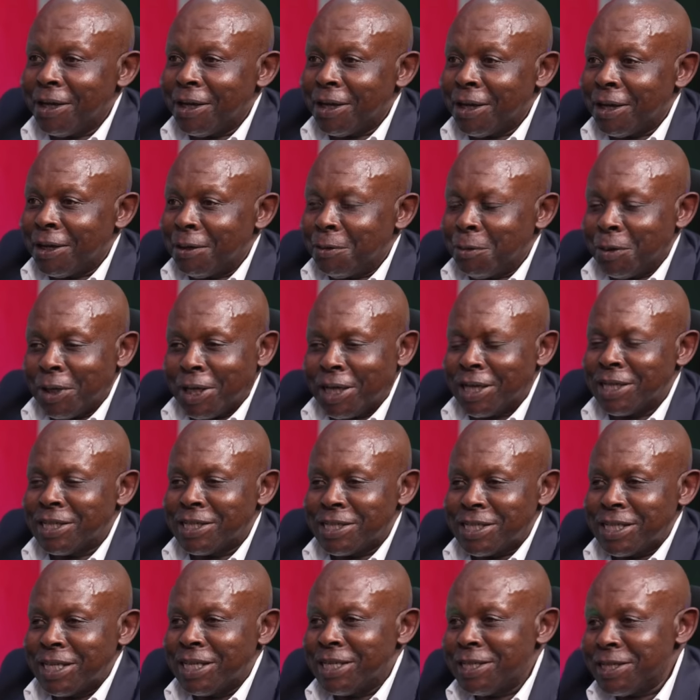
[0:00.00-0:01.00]
and we can
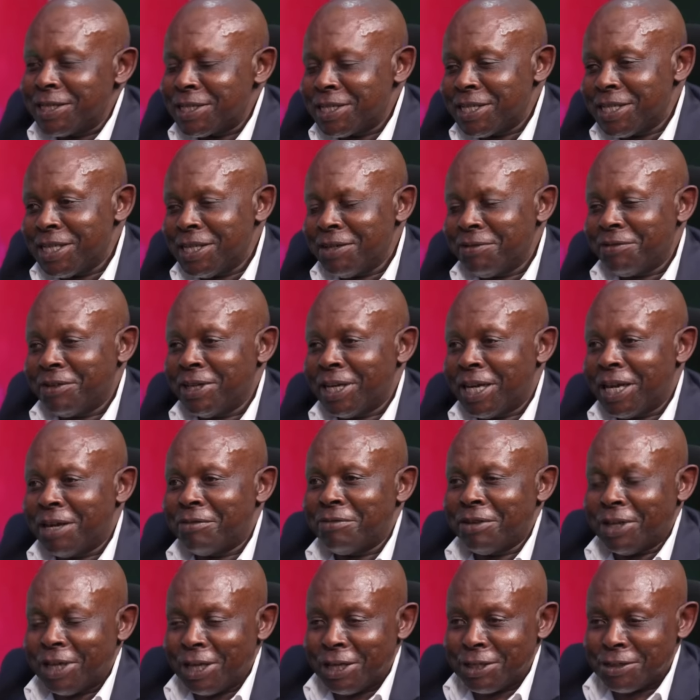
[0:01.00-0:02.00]
still see even
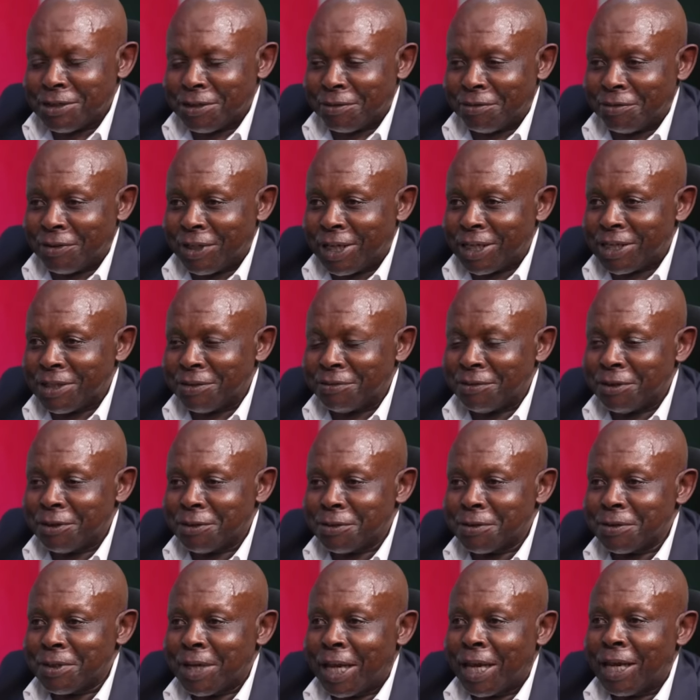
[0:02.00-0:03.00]
evidence of that even
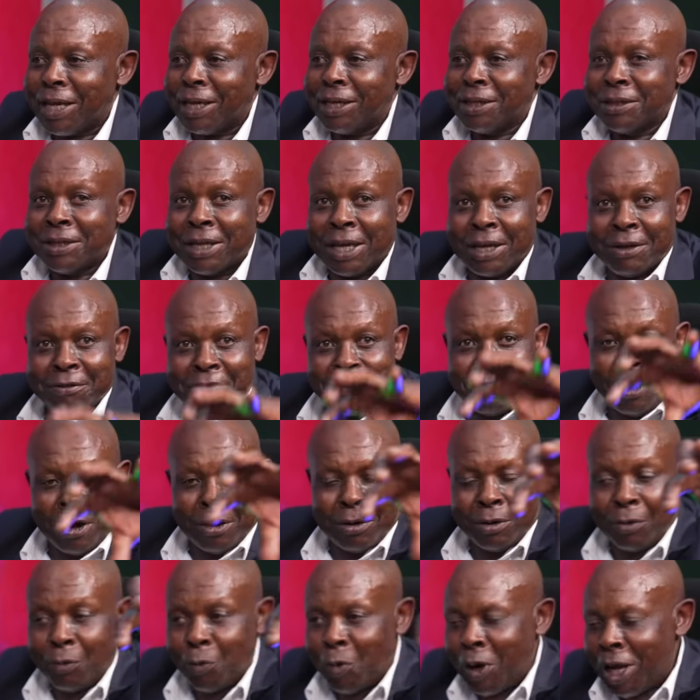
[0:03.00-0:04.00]
today. They
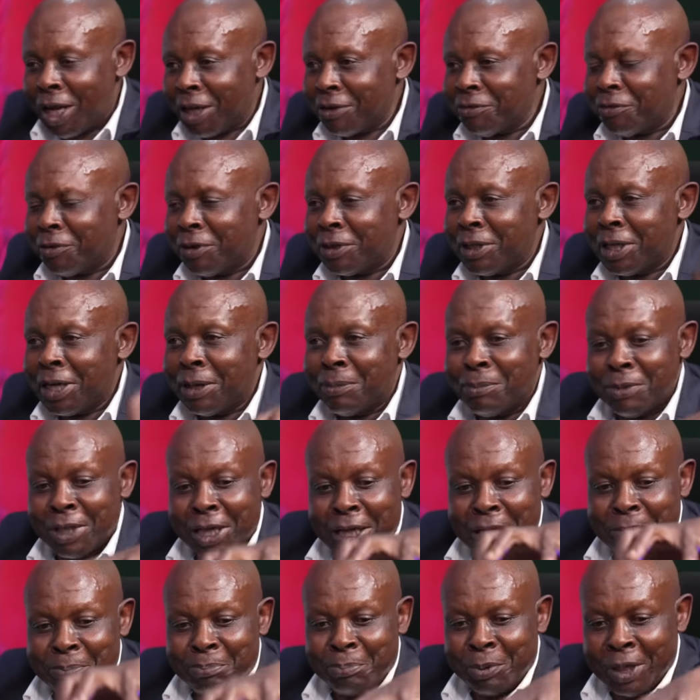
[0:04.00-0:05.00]
found work for them,
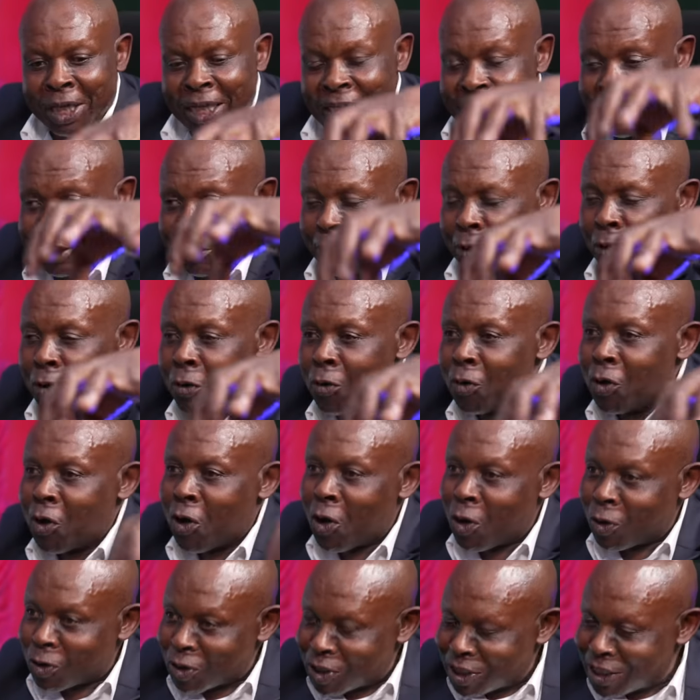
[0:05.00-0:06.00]
they built low
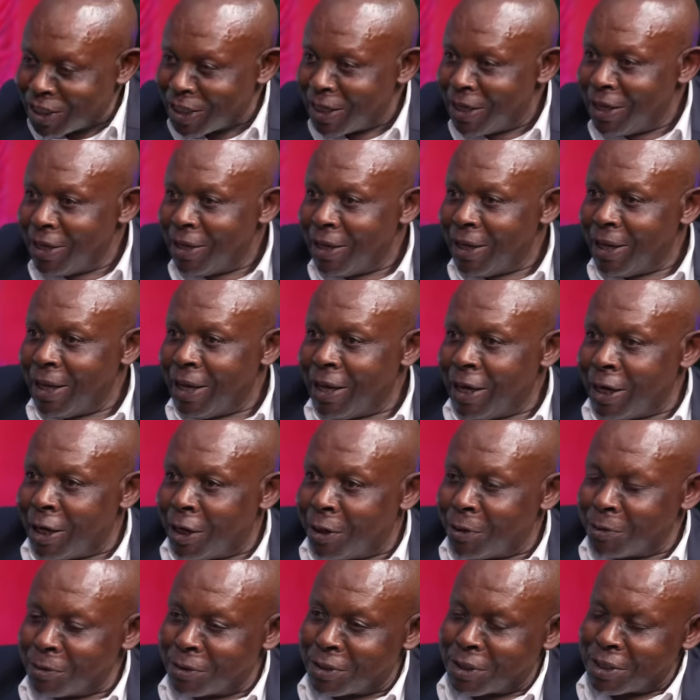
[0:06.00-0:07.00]
cost
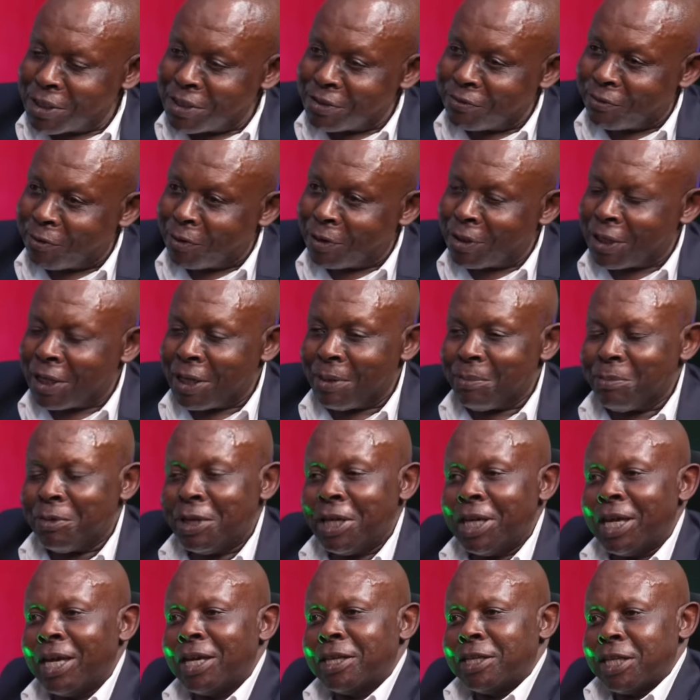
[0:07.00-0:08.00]
houses for them
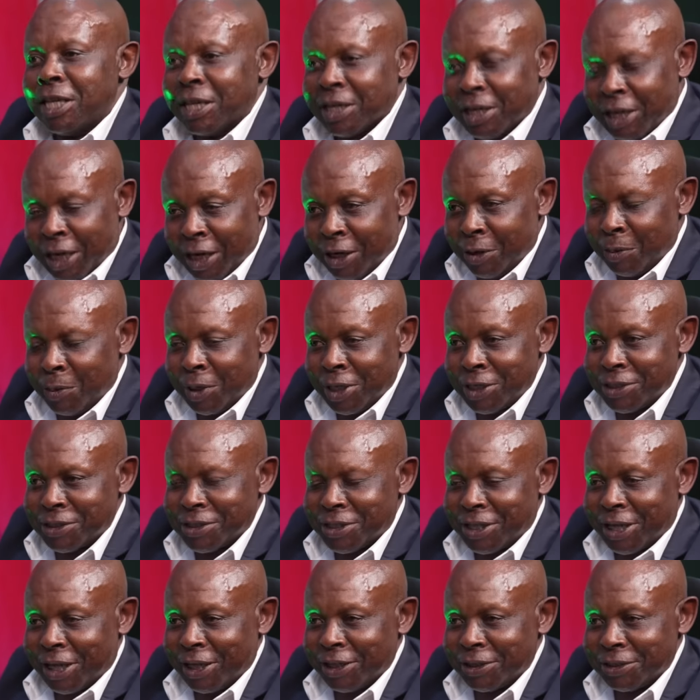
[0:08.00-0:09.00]
near the railway
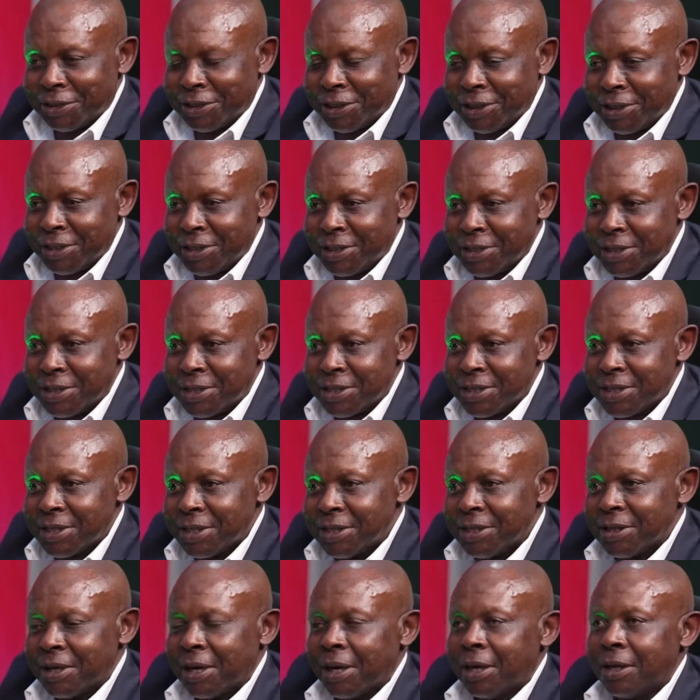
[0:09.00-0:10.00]
stations,
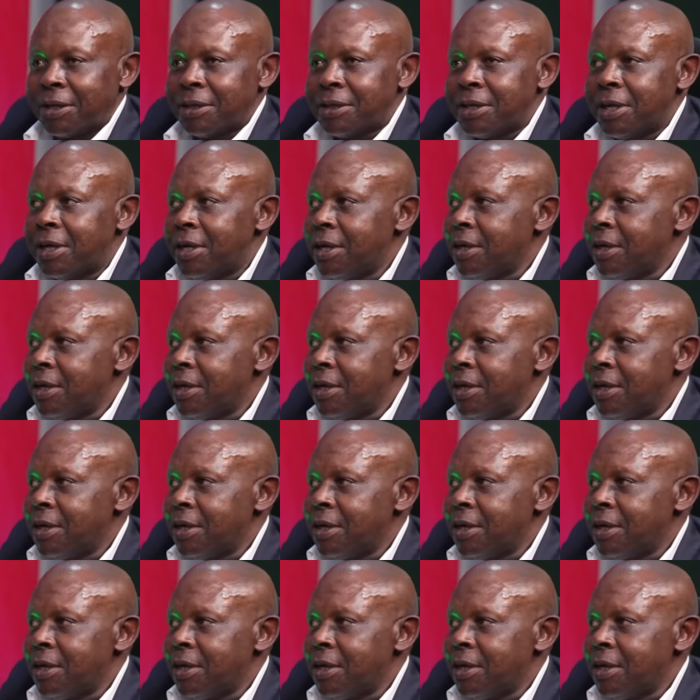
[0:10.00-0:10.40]
right?